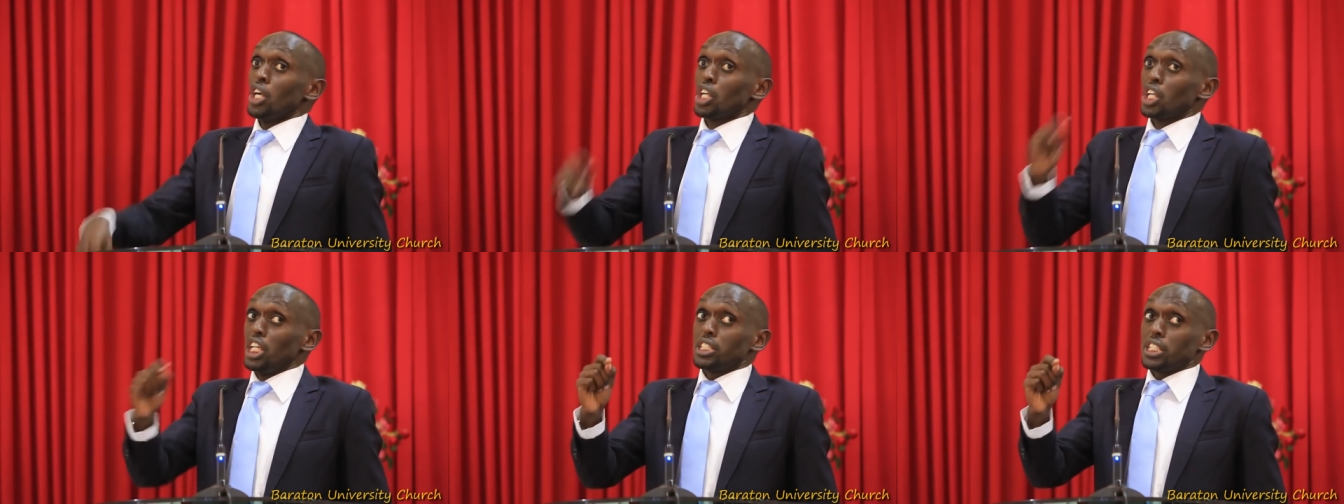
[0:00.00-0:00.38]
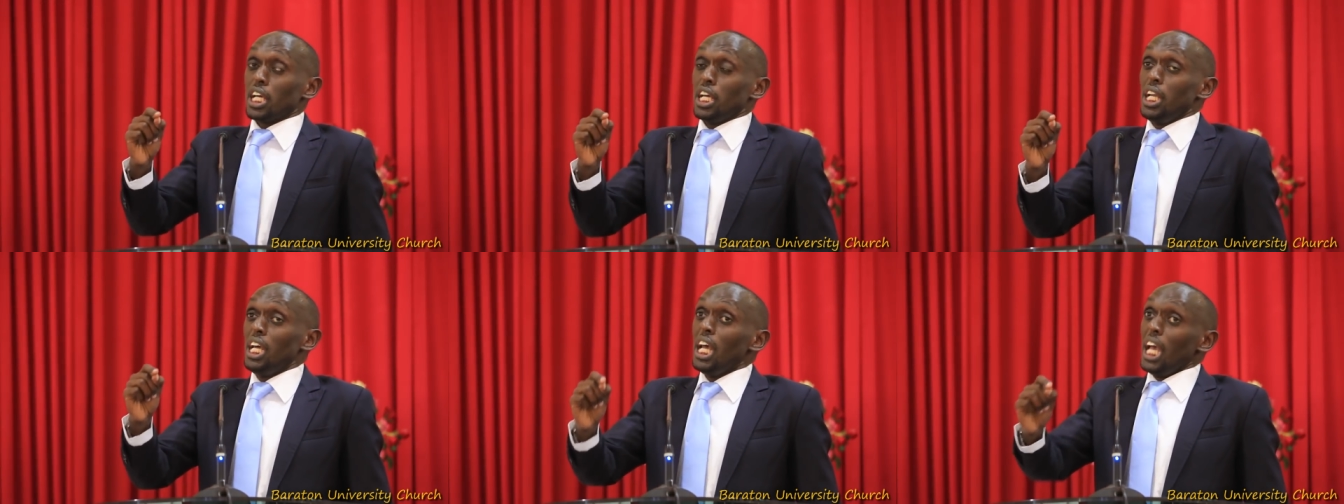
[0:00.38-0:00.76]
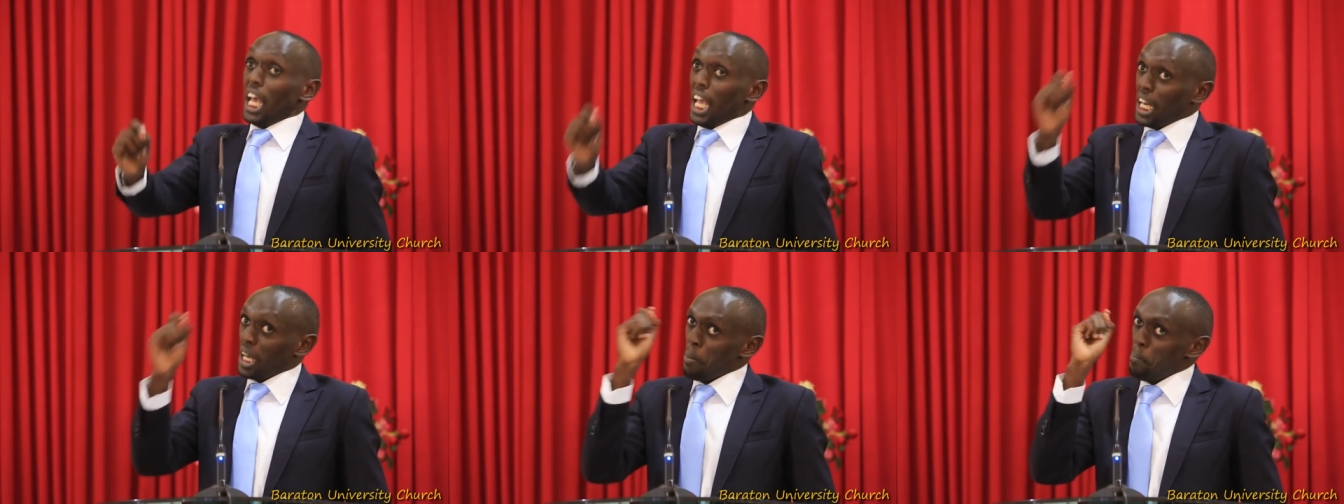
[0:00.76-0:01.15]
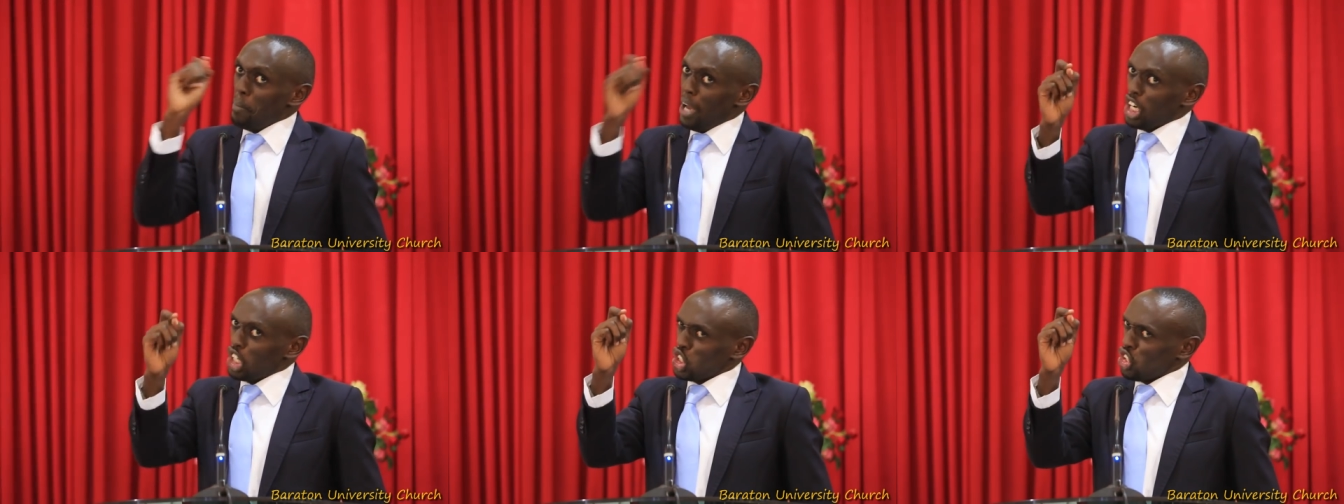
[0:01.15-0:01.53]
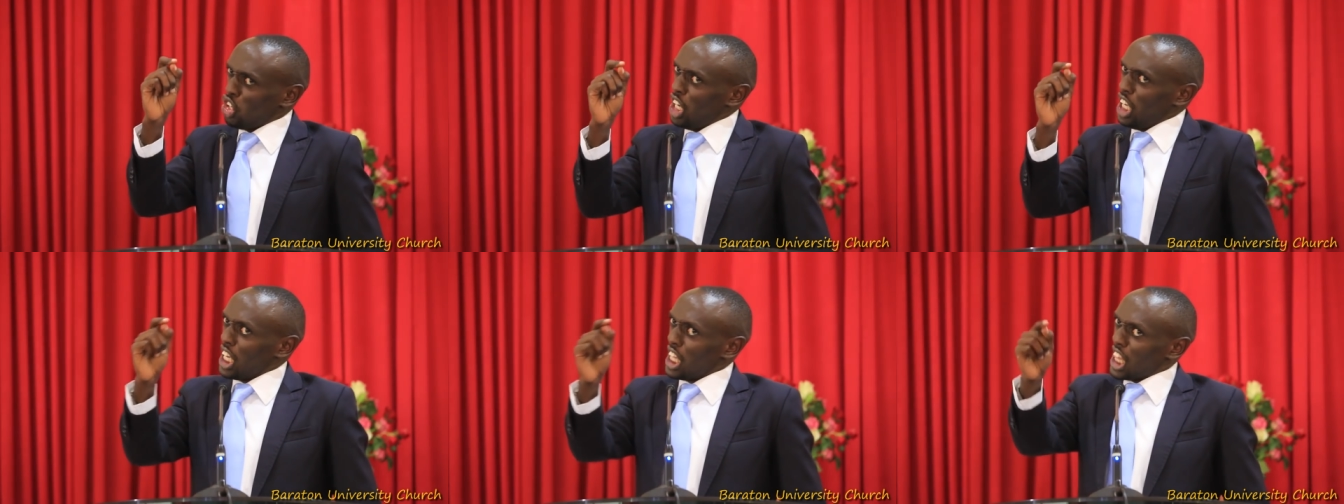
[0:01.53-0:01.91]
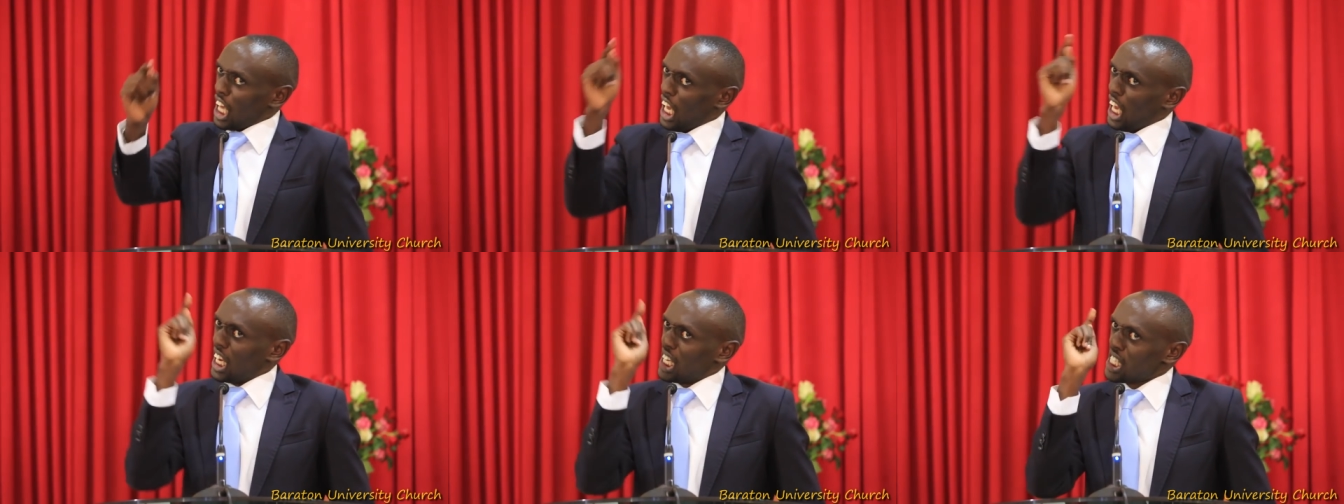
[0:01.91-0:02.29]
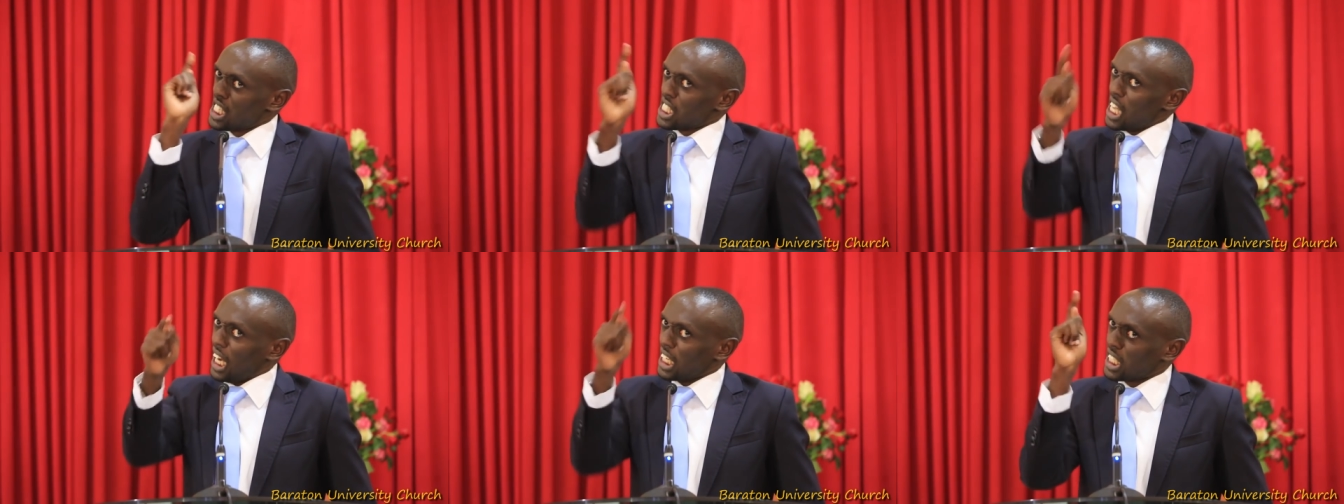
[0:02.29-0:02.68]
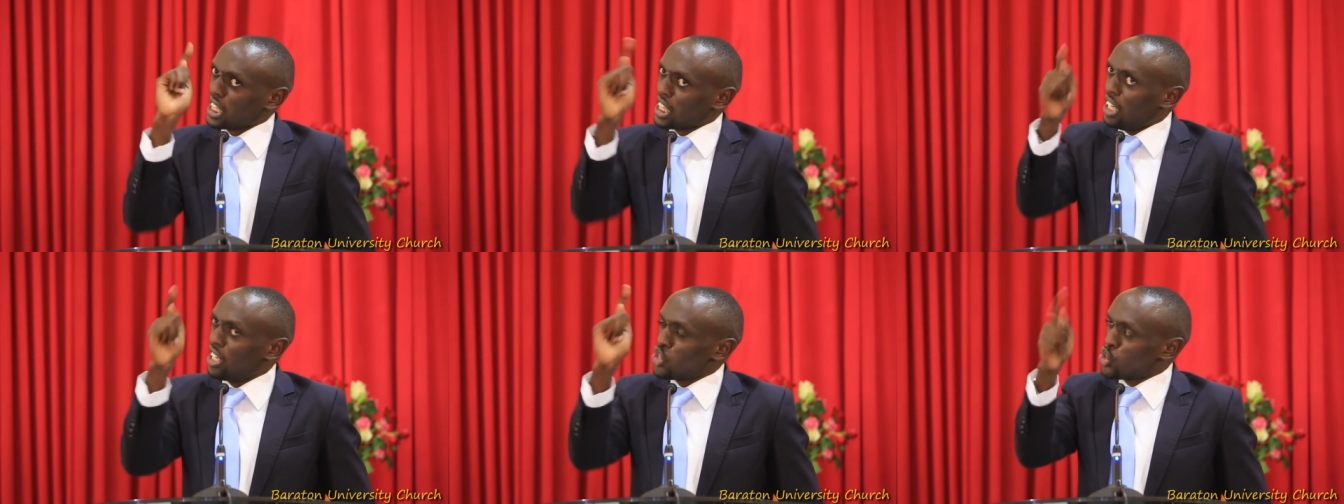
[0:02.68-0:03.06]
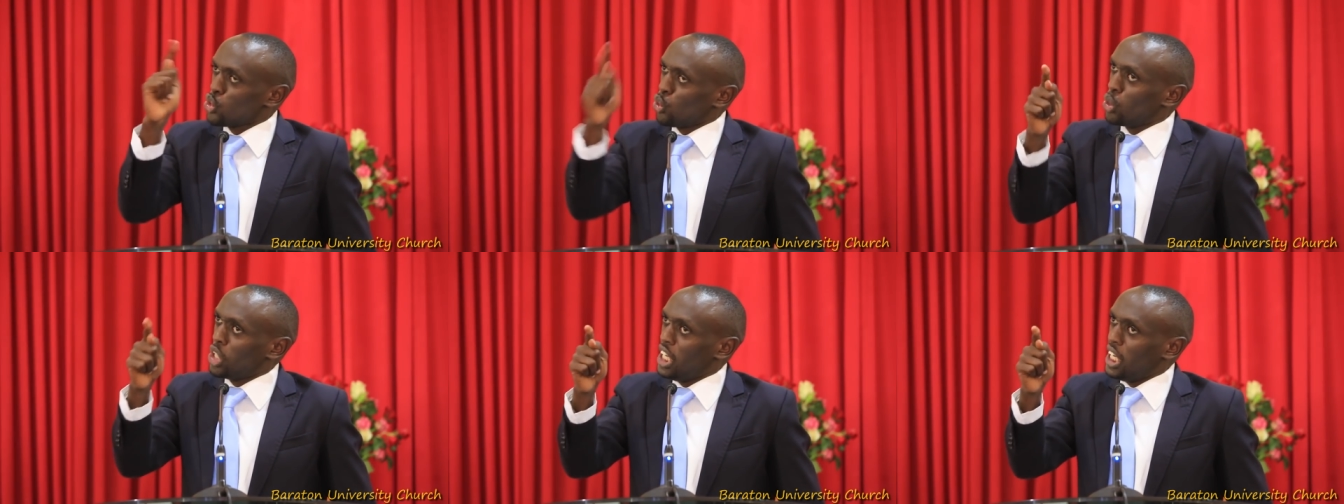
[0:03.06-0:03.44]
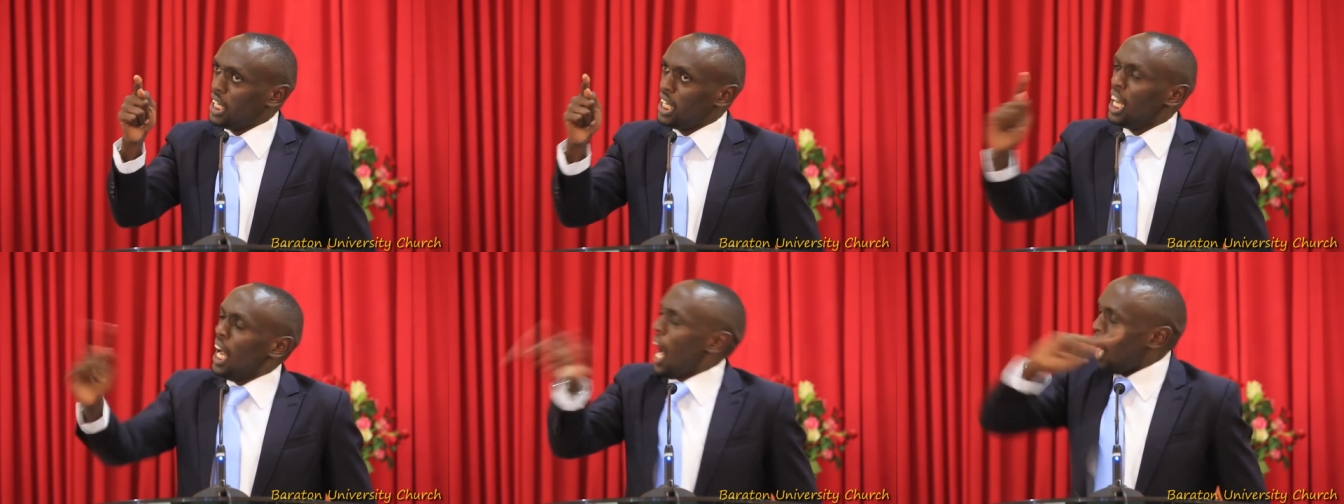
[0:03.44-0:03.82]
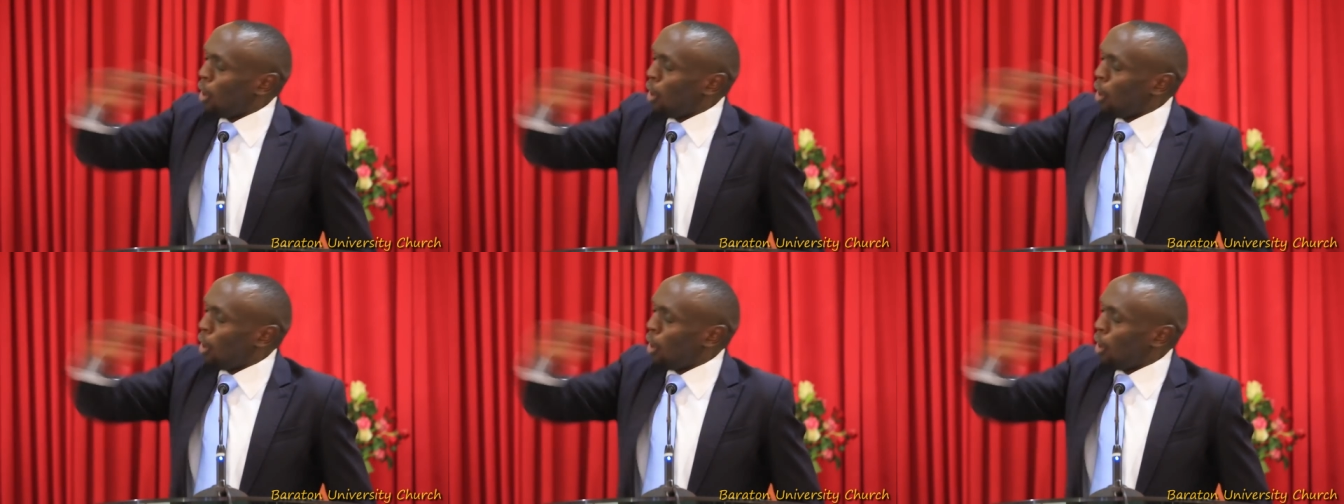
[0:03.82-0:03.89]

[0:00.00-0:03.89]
Written and mentioning the exact things you did,